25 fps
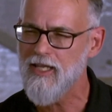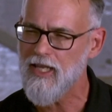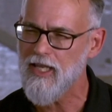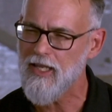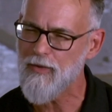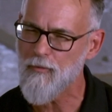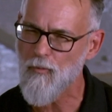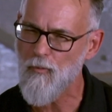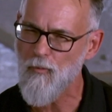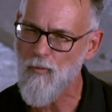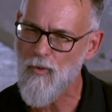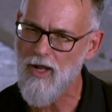
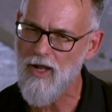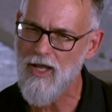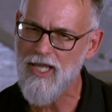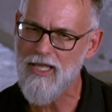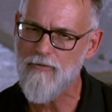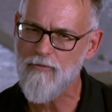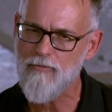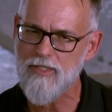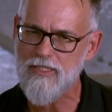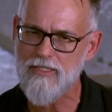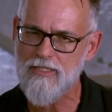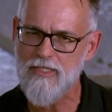And why
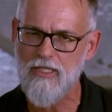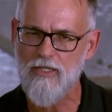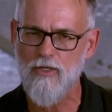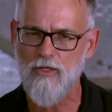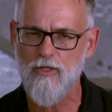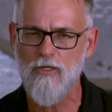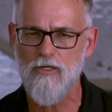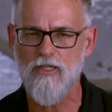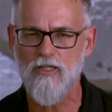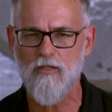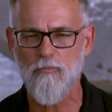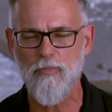was the
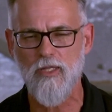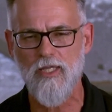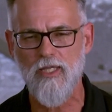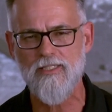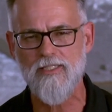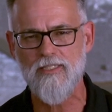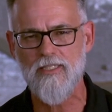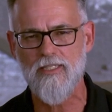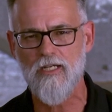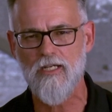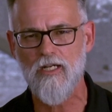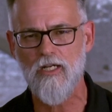Earth the
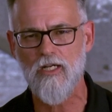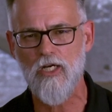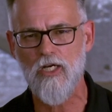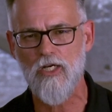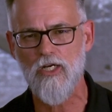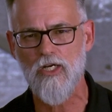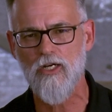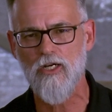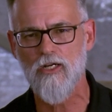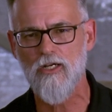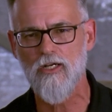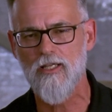place that it
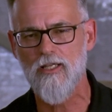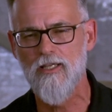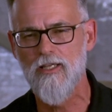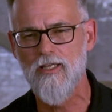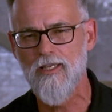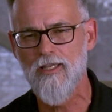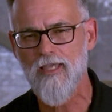occurred?